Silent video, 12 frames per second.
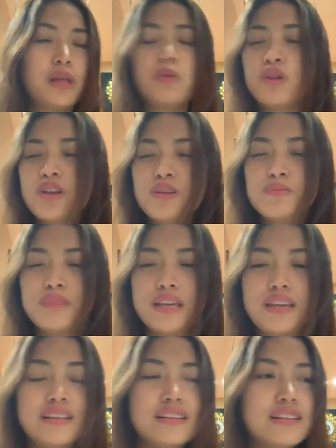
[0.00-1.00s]
like, what do you
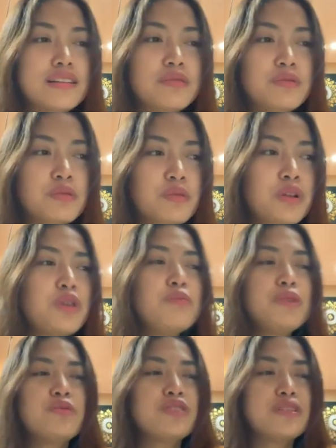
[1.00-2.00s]
mean? What do you
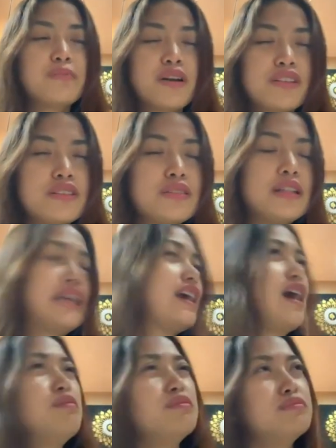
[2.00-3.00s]
mean response?
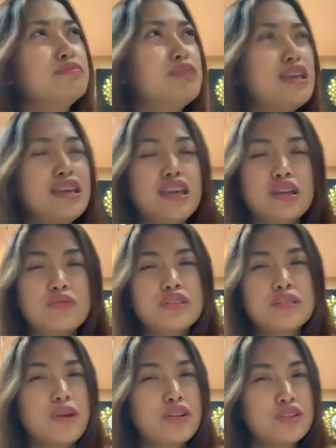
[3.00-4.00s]
Like, I'm being
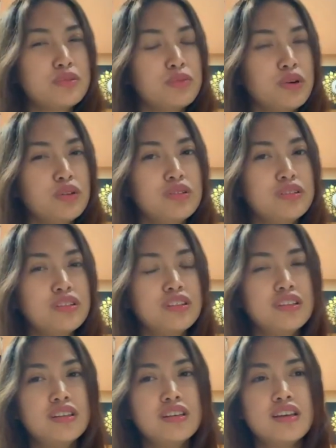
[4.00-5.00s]
irresponsible.
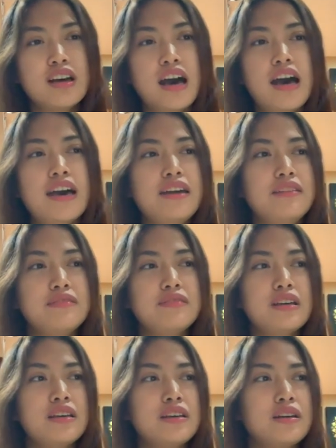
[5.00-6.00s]
I
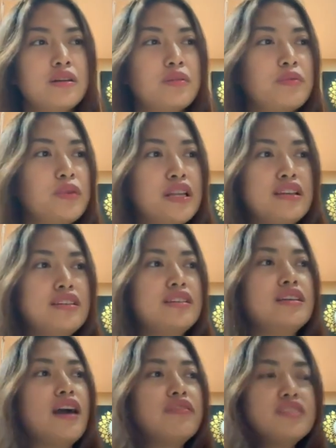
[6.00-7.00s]
when
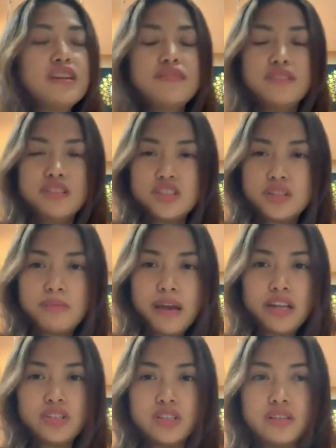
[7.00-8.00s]
I after I finished the
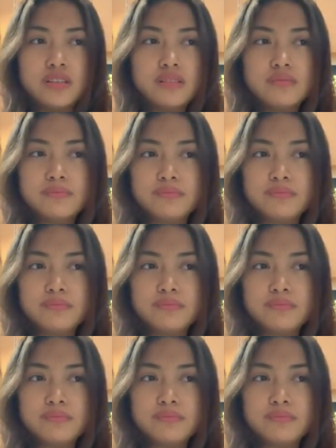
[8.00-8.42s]
pageant,